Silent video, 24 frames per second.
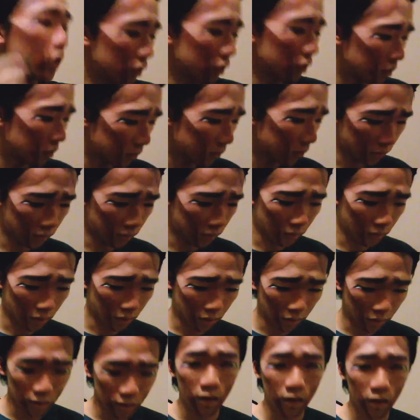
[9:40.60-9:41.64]
Oh,
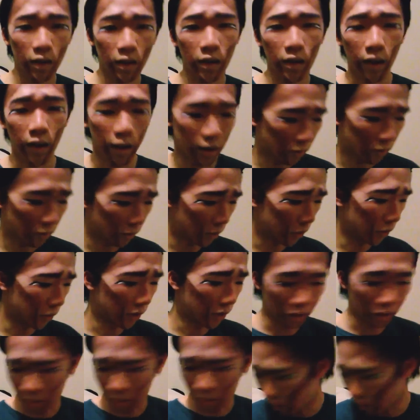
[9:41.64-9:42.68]
and you can see it kind of ruined our